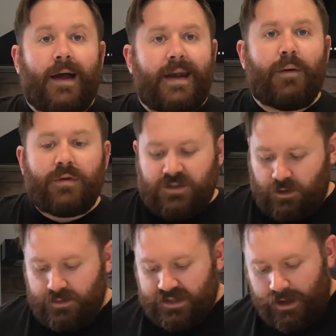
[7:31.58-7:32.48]
And now it's time
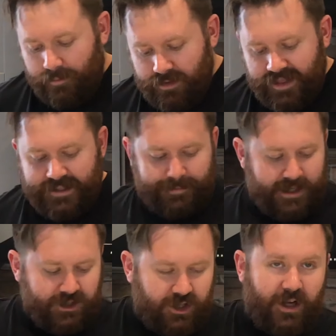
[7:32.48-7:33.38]
to slap this
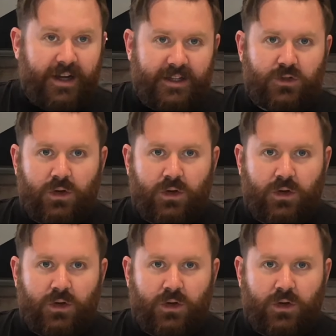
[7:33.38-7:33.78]
mixture into